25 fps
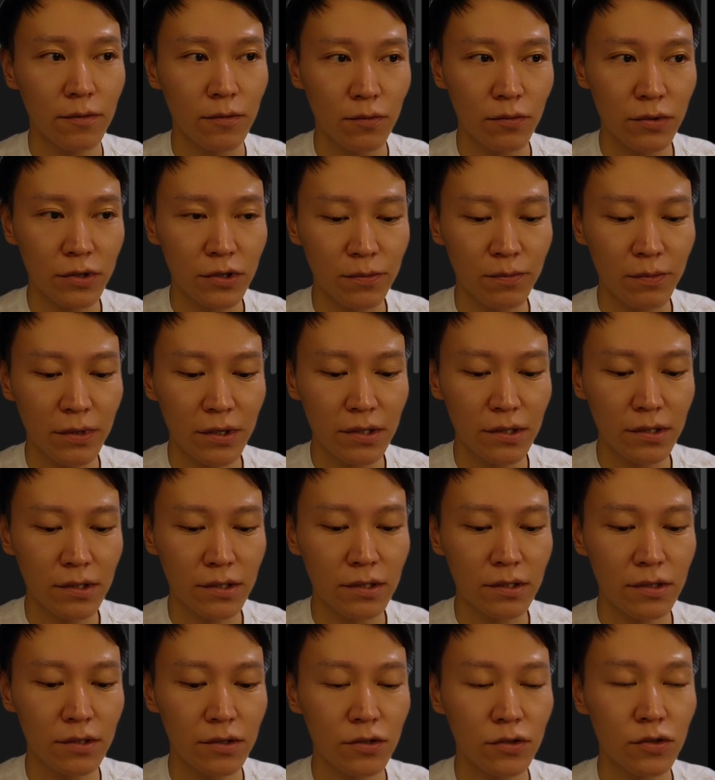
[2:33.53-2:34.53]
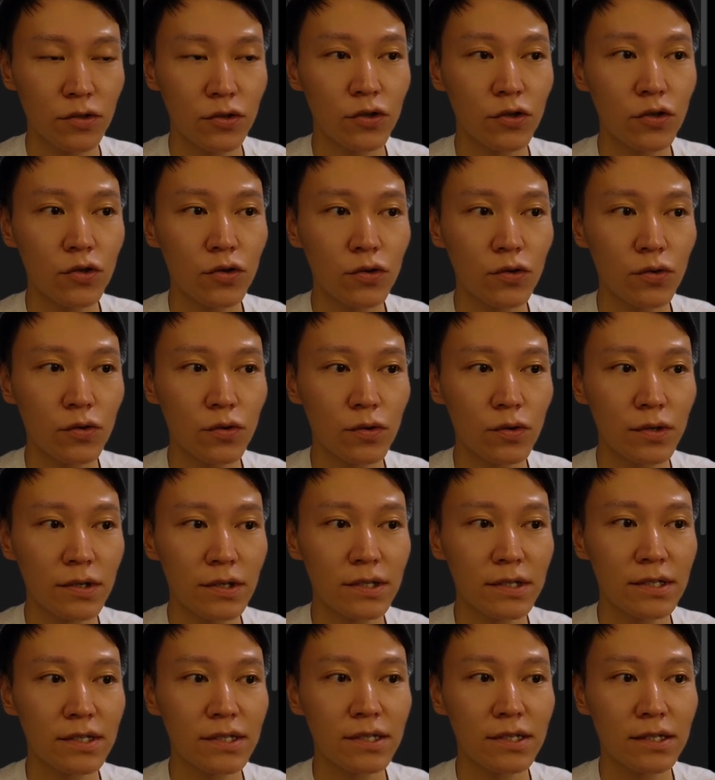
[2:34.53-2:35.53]
which means to
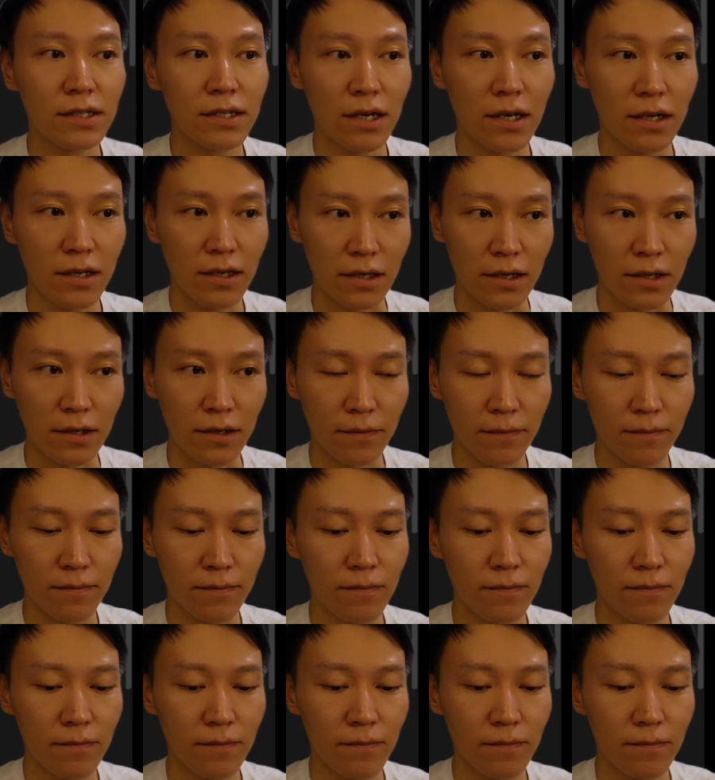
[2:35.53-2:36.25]
study,